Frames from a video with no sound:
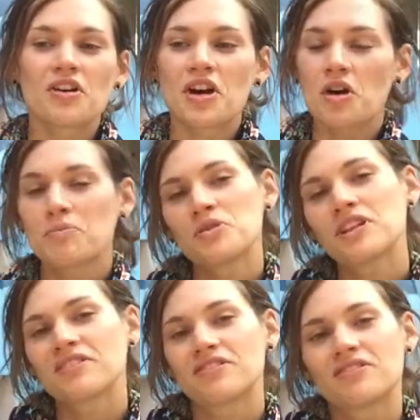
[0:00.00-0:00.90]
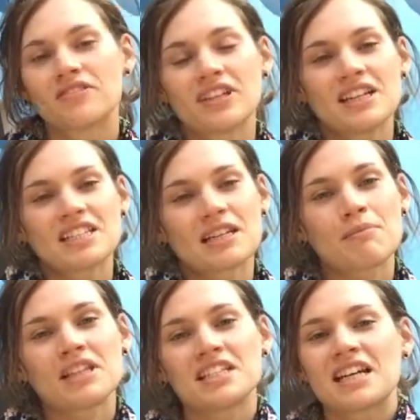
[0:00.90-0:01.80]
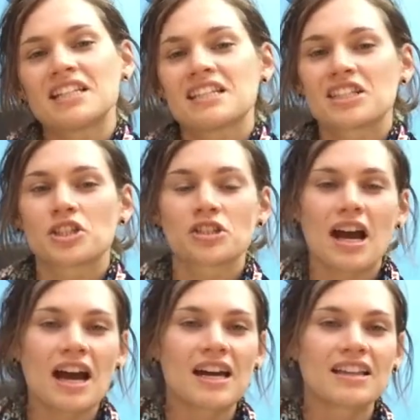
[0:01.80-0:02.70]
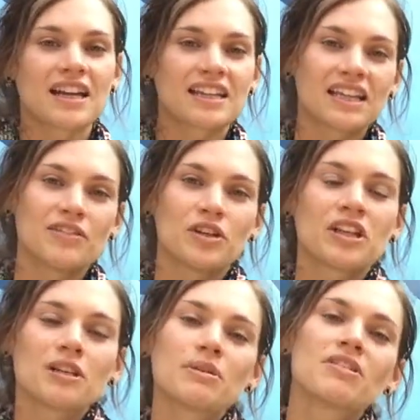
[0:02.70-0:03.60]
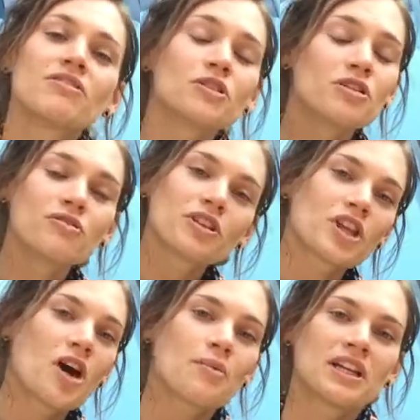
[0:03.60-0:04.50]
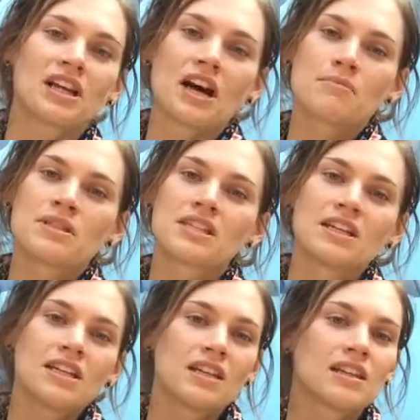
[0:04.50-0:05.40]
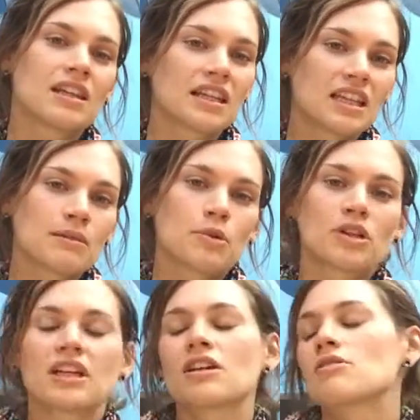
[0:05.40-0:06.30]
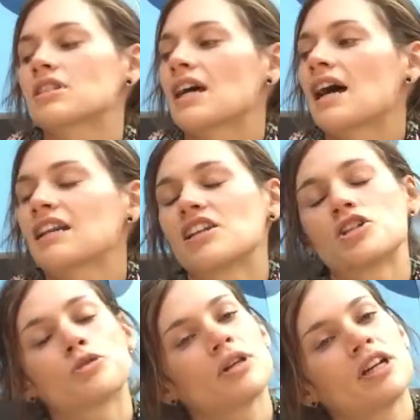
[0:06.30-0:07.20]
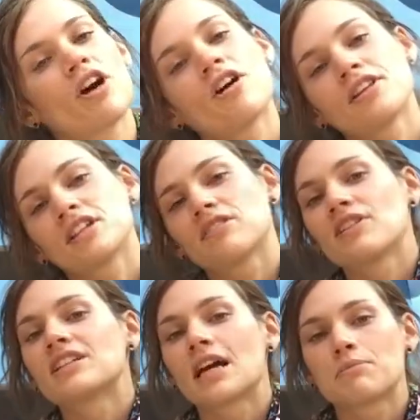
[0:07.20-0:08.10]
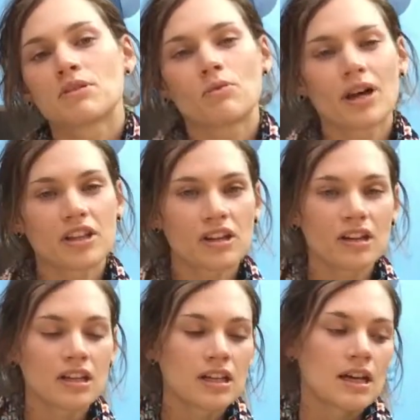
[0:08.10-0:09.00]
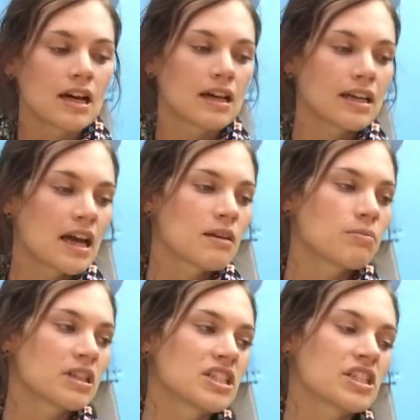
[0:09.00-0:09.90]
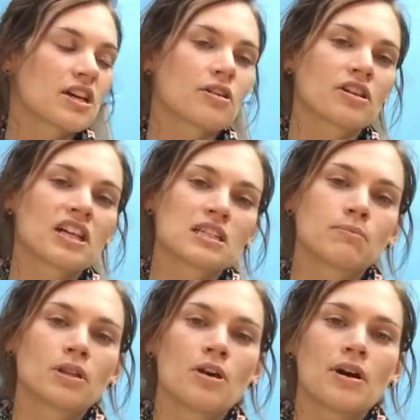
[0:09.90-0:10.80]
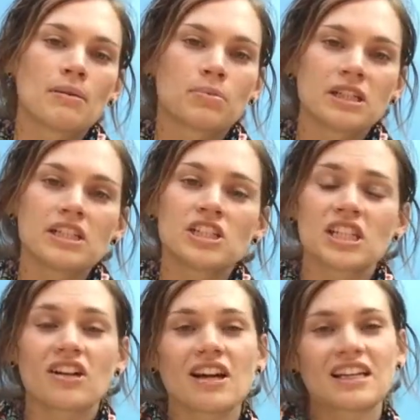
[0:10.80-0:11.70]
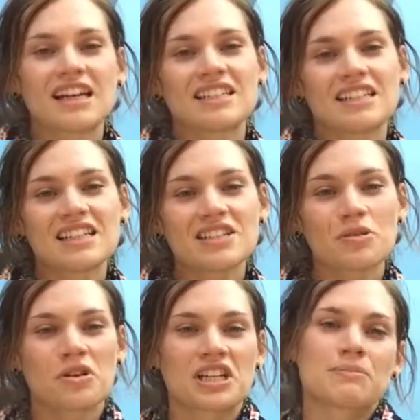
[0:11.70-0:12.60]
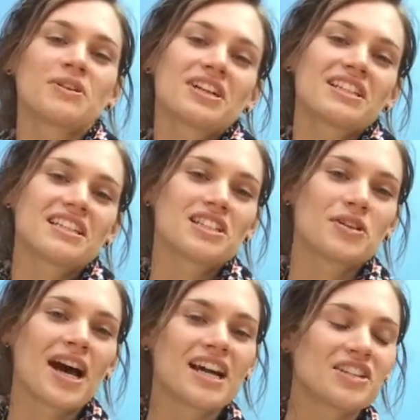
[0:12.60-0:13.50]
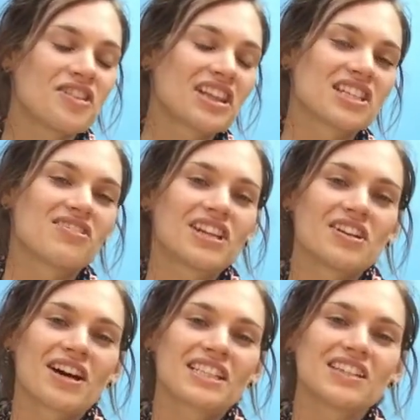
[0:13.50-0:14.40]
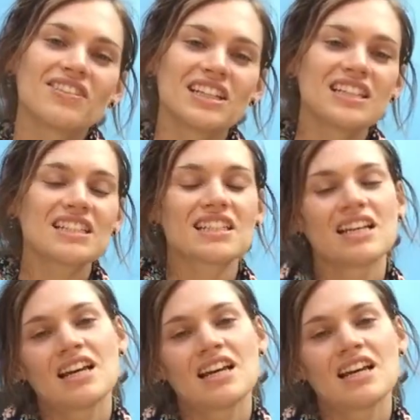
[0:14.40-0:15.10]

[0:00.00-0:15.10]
I hope you give some of these ideas a try and that it gave you a little bit of food for thought when it comes thinking about getting outside and enjoying all the different types of weather. Again, please check out our links below and please share any ideas or experiences you had doing this video activities.